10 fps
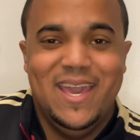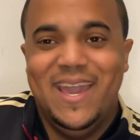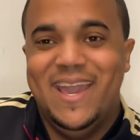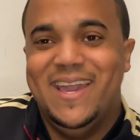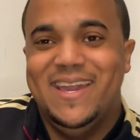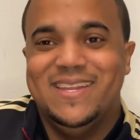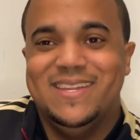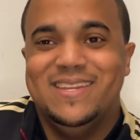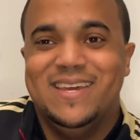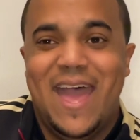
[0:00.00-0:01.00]

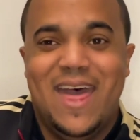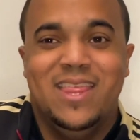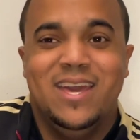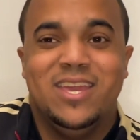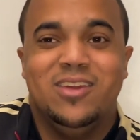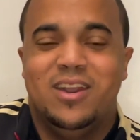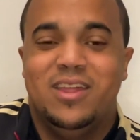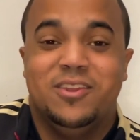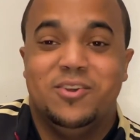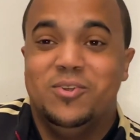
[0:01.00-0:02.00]
And Atlanta
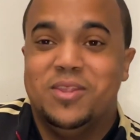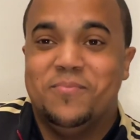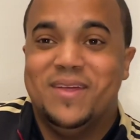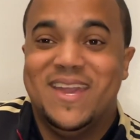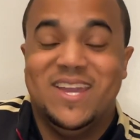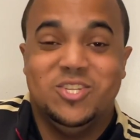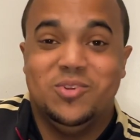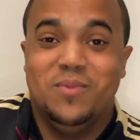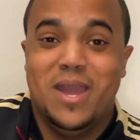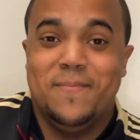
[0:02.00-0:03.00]
United only play Inter
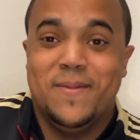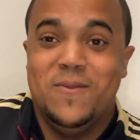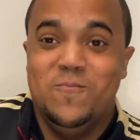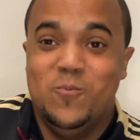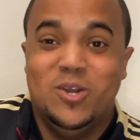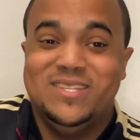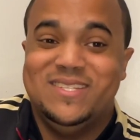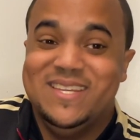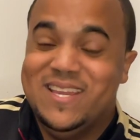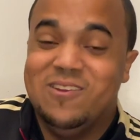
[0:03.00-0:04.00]
Miami once
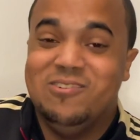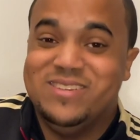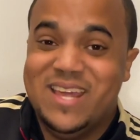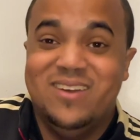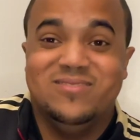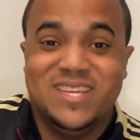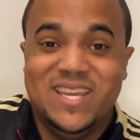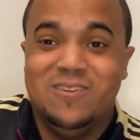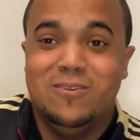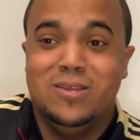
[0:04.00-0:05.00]
a year down
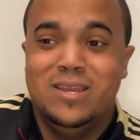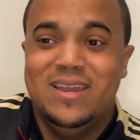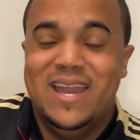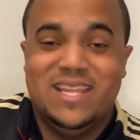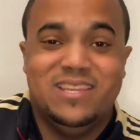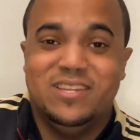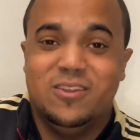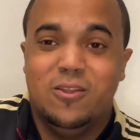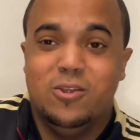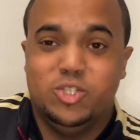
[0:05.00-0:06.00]
here at the
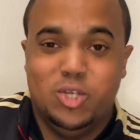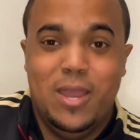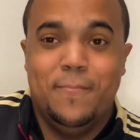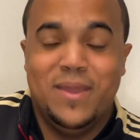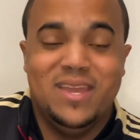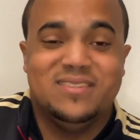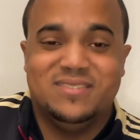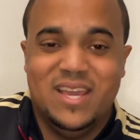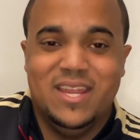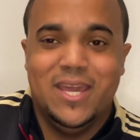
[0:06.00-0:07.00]
DR Dry Pink
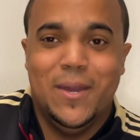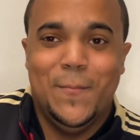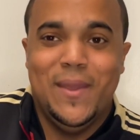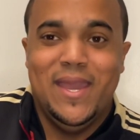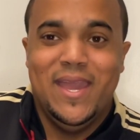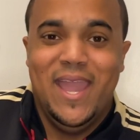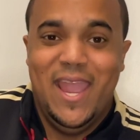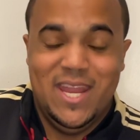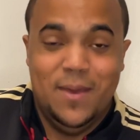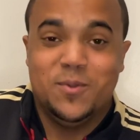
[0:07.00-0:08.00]
Stadium,
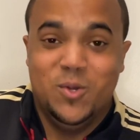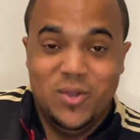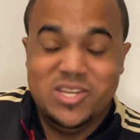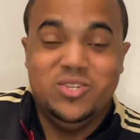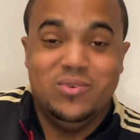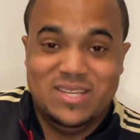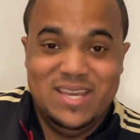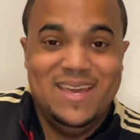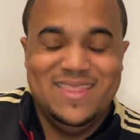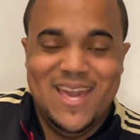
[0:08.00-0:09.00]
and I'm going to
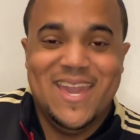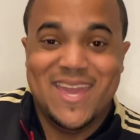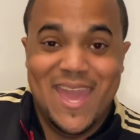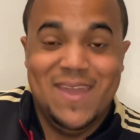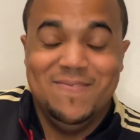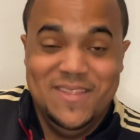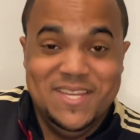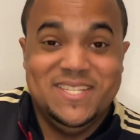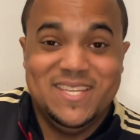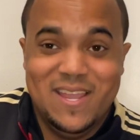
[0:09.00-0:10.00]
attend that game
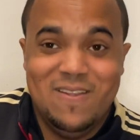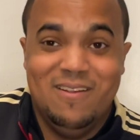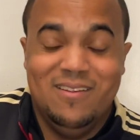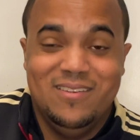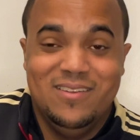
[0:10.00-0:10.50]
this year.